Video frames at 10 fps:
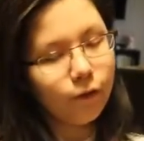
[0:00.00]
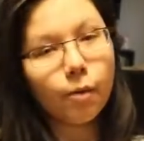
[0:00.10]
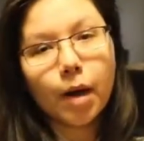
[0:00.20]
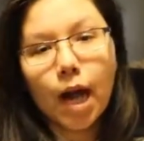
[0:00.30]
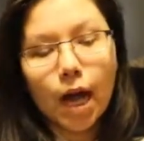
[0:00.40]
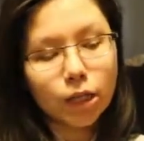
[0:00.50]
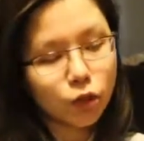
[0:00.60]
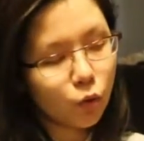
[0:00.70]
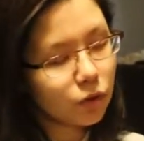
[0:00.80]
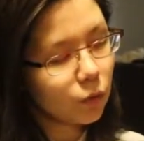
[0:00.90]
from
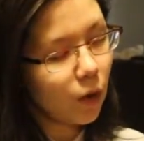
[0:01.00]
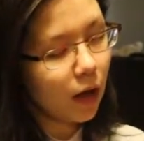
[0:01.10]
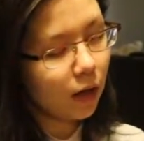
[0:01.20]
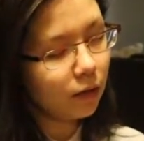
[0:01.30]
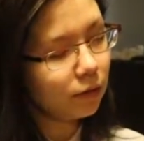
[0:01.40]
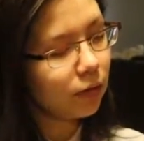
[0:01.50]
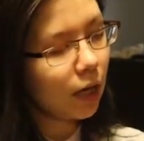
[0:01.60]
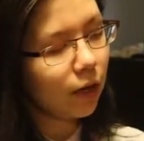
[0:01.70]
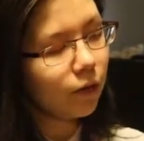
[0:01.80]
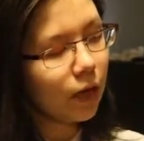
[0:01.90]
Costco as well.
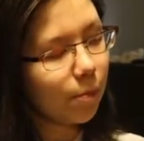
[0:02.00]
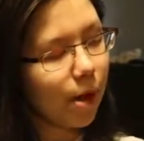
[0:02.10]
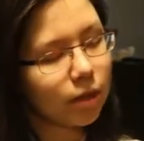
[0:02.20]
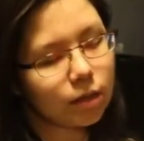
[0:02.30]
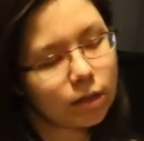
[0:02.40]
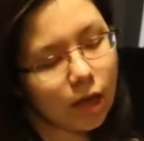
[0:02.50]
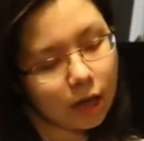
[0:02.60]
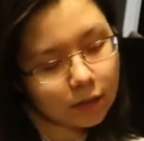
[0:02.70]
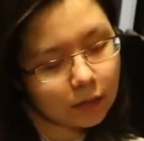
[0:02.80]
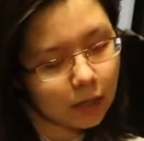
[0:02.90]
I love getting pasta
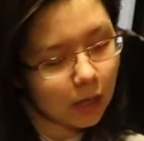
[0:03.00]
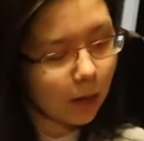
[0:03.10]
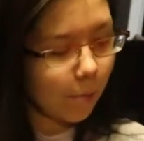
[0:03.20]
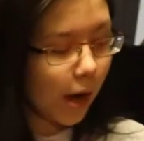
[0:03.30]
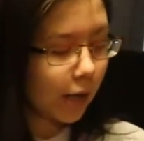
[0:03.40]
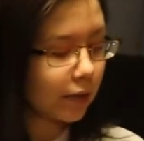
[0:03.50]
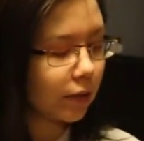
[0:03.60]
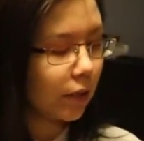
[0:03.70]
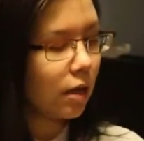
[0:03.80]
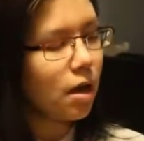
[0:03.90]
sauce and like
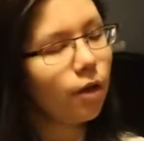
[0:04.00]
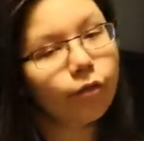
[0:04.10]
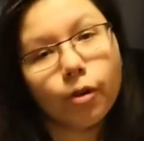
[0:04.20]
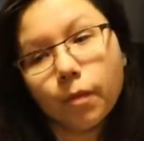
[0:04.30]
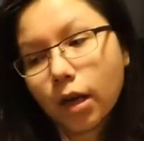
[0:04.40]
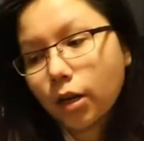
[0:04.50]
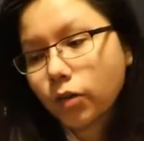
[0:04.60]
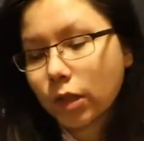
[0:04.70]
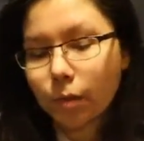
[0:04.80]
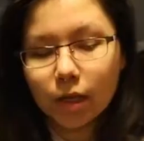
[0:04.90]
pasta from there
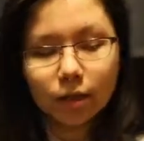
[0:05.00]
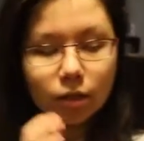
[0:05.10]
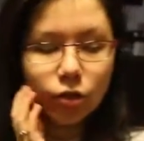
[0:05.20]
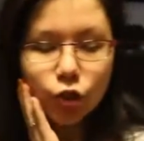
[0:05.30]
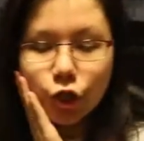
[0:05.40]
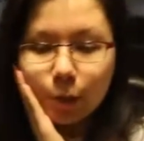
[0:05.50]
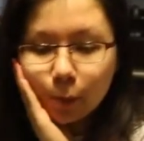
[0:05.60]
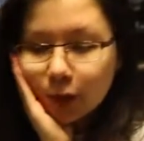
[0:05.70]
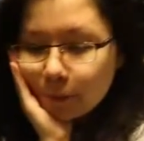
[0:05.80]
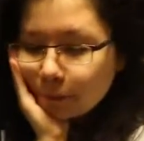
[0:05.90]
just because it's
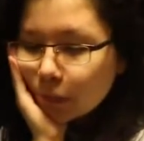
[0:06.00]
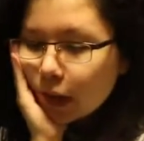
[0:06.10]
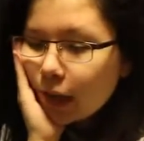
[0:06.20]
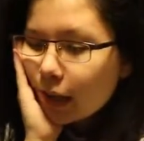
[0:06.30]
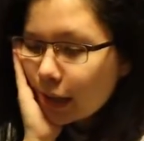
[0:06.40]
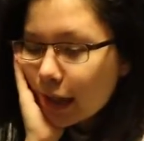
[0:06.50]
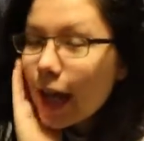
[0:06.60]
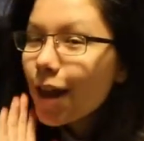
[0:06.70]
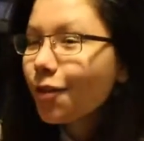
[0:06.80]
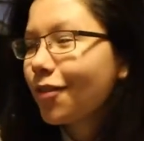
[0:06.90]
cheaper. And
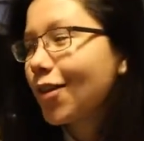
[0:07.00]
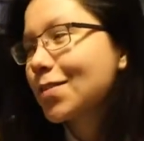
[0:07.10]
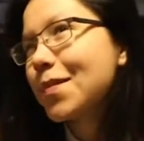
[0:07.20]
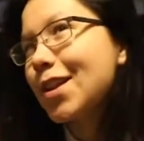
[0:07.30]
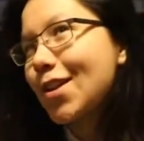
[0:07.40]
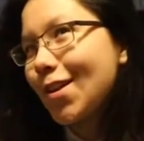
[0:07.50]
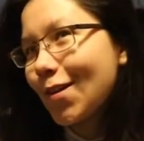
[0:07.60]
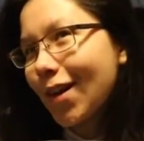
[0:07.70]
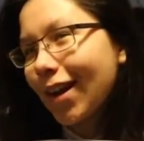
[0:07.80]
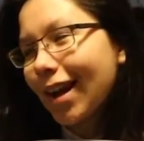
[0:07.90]
then we found something
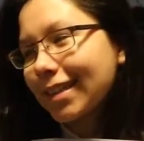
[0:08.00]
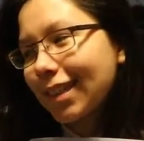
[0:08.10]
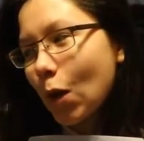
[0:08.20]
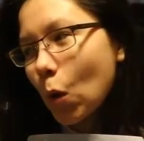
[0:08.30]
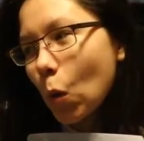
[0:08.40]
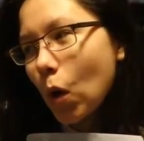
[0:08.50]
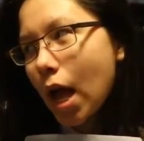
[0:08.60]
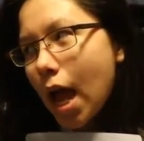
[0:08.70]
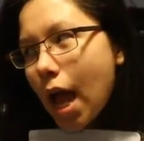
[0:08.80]
new at Costco